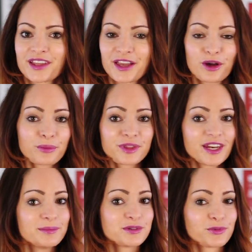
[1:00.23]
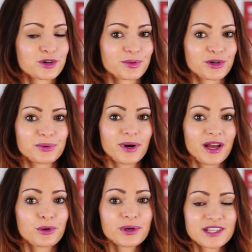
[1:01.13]
Along with an empty water bottle,
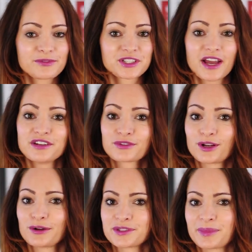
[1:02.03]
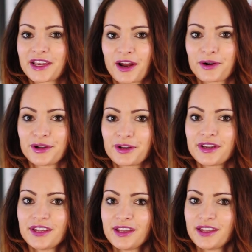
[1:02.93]
I always have a change of clothes in my
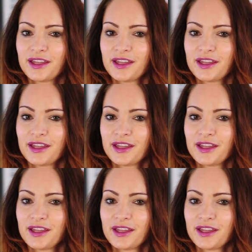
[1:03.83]
carry-on.